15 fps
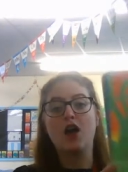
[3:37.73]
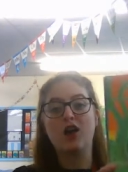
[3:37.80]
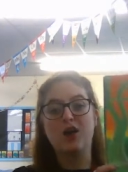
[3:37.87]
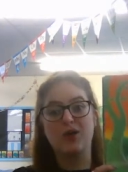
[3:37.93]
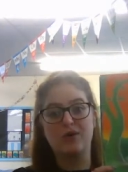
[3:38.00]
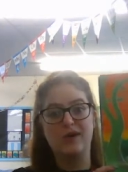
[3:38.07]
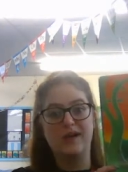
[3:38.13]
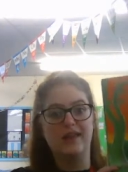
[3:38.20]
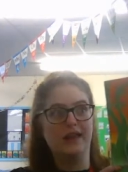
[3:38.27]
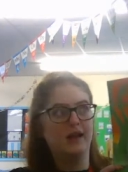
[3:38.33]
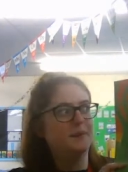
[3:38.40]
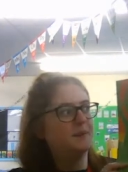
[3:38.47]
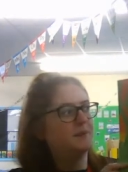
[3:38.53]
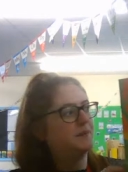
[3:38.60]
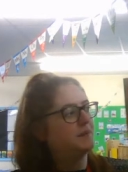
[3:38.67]

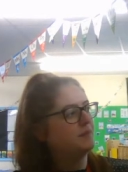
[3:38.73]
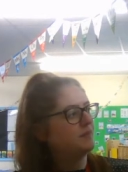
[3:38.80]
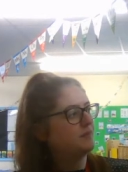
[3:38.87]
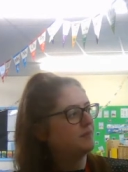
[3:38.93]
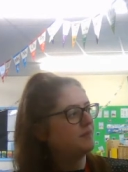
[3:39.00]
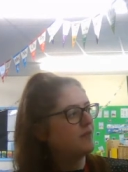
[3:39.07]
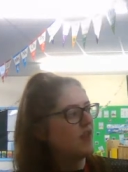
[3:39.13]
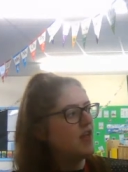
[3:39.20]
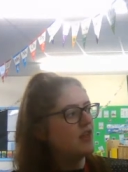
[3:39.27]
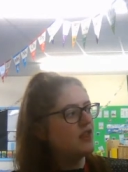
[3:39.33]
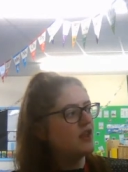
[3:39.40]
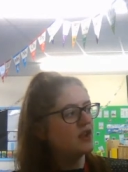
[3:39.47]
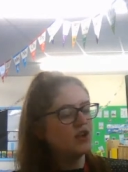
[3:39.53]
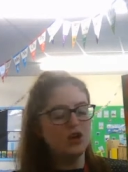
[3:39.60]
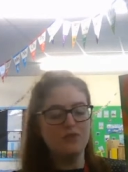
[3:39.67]
Gorilla.
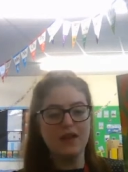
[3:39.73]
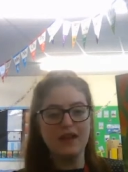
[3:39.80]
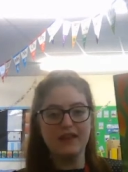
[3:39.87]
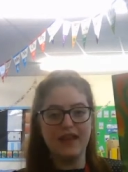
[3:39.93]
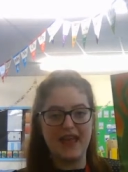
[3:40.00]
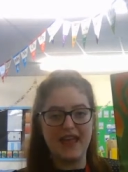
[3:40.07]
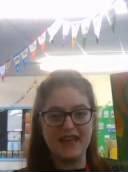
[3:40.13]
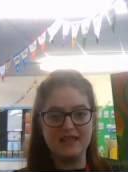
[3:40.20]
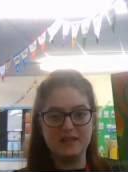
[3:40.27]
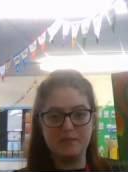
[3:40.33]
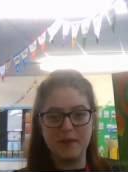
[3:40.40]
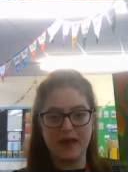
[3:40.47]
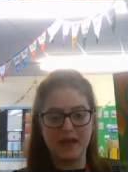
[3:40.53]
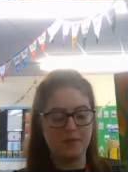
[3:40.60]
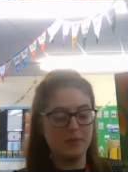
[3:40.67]
The gorilla is
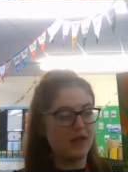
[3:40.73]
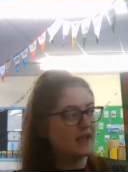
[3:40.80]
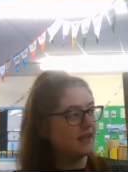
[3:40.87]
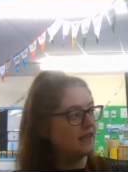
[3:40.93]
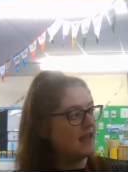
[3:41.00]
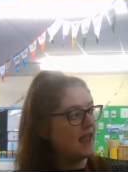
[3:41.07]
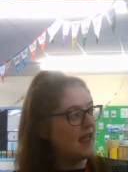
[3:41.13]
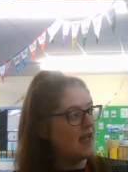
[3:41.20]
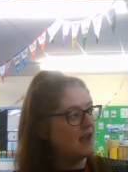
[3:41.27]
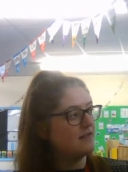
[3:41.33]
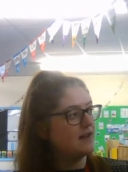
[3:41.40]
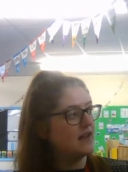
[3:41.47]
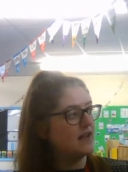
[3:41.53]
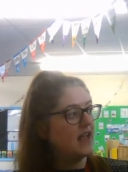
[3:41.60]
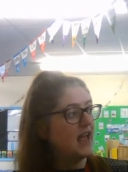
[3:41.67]
big, black, and
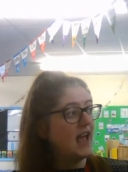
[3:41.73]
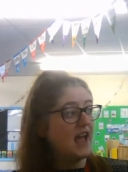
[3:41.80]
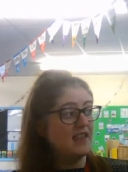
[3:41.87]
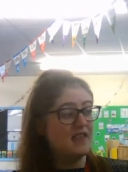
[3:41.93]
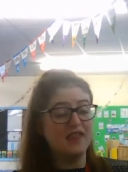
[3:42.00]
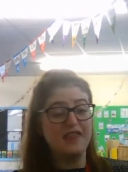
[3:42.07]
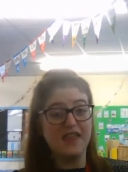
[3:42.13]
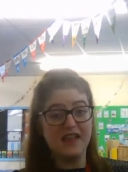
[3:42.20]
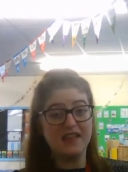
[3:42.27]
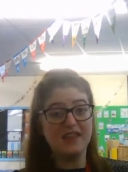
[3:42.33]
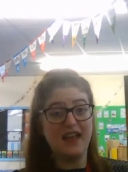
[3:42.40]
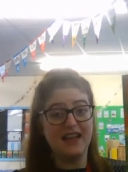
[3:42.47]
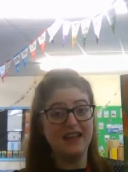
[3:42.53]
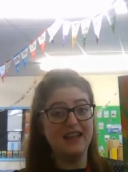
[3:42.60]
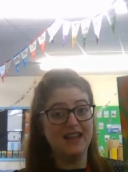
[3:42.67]
hairy, and the thing
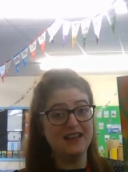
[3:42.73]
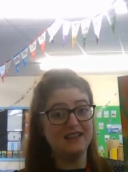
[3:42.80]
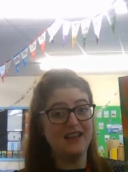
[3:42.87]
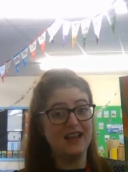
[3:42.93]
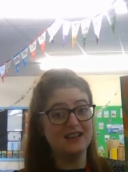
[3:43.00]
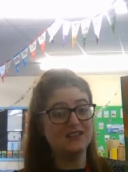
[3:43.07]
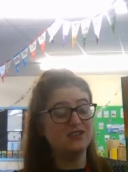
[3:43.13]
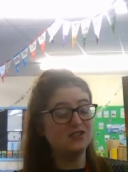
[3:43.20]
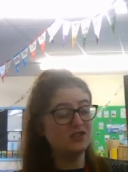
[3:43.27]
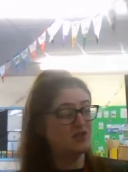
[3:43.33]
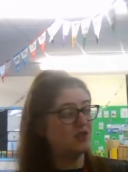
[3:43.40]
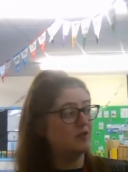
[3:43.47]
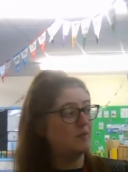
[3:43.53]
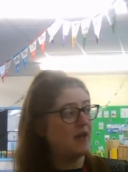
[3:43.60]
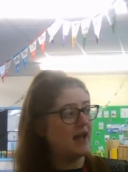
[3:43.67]
that he likes to
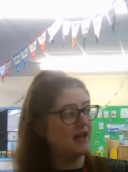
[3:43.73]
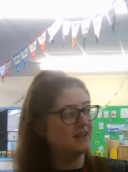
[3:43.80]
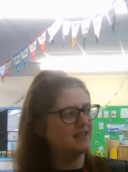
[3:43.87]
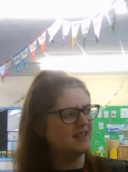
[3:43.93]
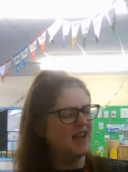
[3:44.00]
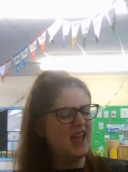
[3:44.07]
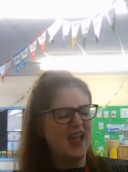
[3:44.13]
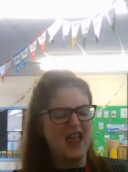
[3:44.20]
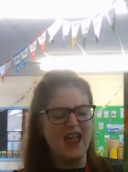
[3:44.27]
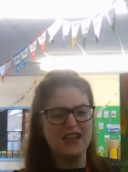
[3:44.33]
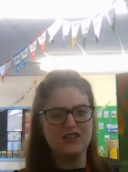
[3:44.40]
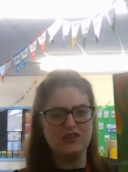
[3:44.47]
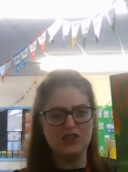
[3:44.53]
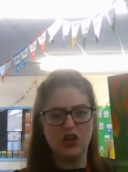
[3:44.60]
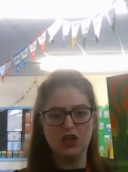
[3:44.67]
do best
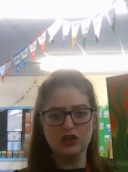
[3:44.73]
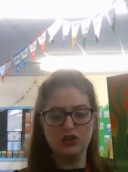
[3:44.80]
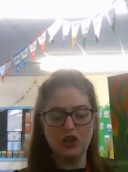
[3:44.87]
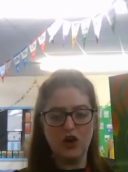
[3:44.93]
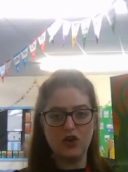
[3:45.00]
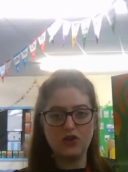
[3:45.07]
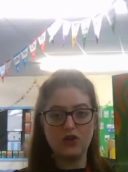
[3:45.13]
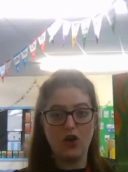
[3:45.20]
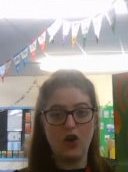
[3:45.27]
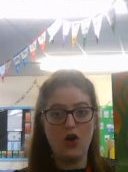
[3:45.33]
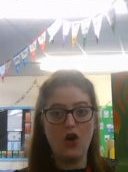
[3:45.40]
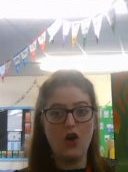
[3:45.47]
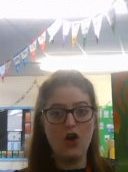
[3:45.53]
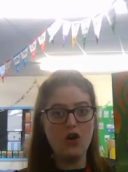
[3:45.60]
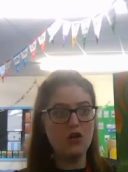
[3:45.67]
is to look
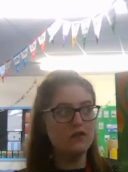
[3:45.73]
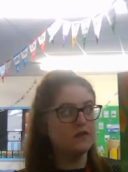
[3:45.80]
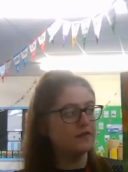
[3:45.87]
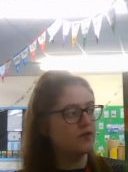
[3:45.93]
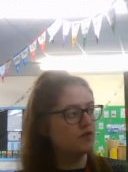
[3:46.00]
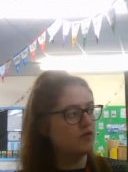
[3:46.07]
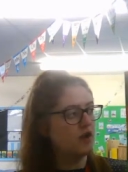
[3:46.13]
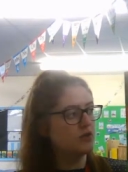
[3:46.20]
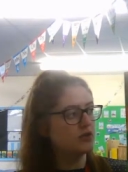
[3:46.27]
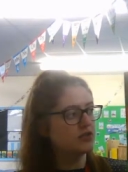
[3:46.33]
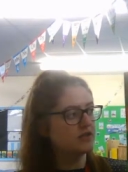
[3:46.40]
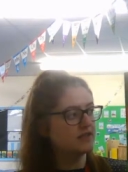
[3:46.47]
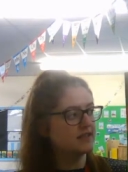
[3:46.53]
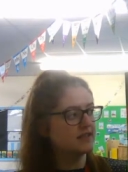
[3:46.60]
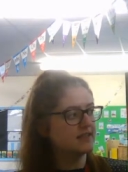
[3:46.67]
all
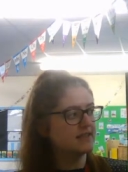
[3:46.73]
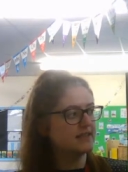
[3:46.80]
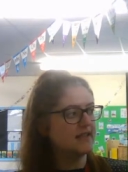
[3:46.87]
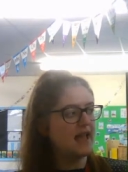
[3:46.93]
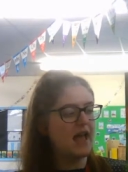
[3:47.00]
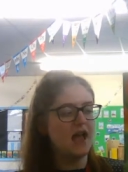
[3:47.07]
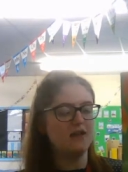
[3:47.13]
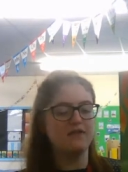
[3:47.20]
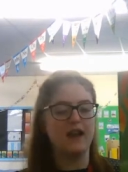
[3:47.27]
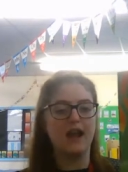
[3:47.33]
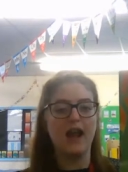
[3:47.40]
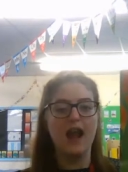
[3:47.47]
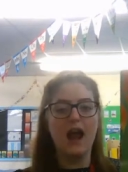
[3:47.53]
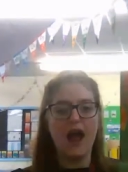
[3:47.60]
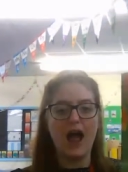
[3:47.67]
ferocious and
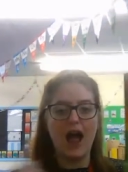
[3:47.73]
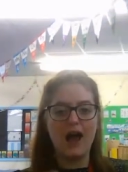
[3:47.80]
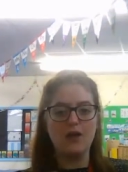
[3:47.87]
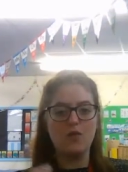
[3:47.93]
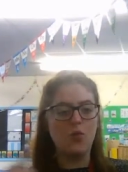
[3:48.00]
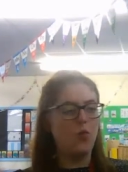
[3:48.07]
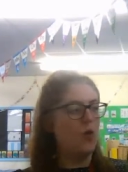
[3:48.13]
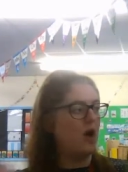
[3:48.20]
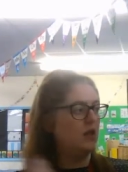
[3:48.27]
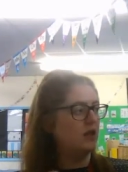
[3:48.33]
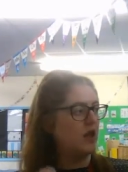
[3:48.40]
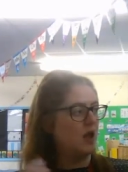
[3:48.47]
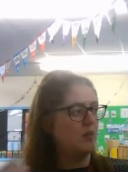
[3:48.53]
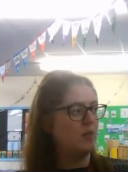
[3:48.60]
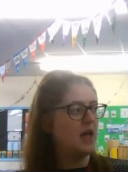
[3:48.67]
scary and
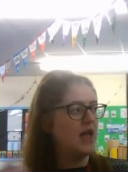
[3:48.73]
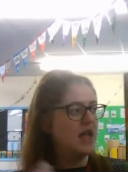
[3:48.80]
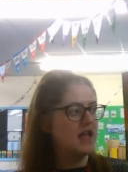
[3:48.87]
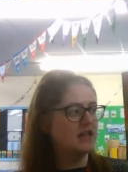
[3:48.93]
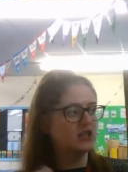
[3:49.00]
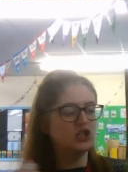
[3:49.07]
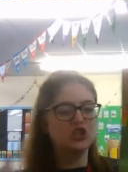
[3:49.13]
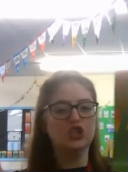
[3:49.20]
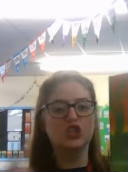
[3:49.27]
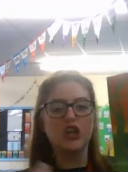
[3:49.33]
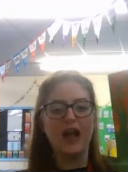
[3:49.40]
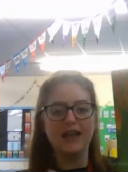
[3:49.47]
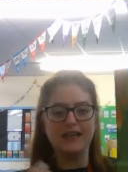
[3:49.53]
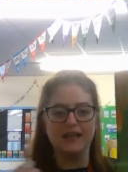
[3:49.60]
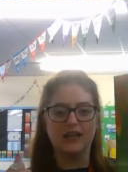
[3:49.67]
wallop his
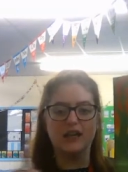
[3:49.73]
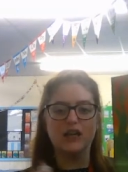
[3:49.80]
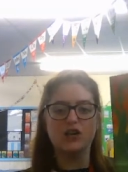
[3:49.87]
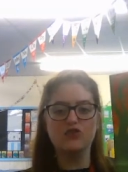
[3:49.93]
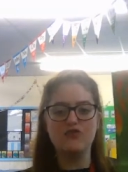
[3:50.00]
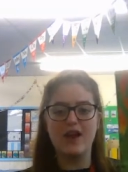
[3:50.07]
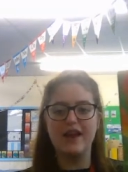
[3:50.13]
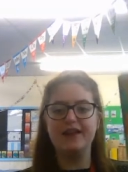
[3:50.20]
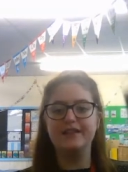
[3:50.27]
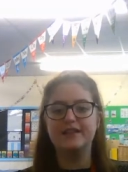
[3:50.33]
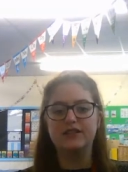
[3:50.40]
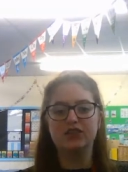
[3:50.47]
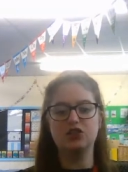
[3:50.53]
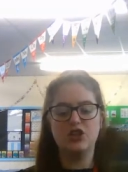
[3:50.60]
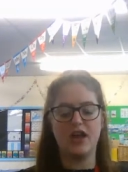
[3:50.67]
giant
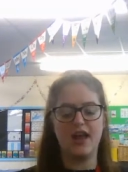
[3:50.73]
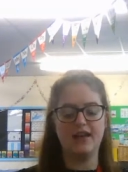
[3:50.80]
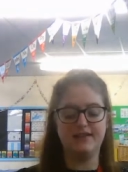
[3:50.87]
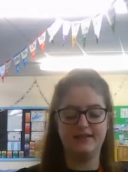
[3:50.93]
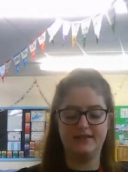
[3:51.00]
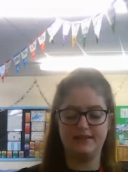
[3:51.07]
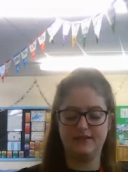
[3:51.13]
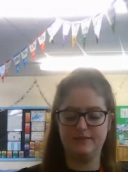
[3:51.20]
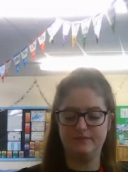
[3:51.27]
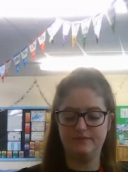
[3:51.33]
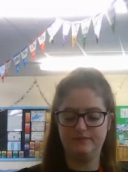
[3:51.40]
great chest.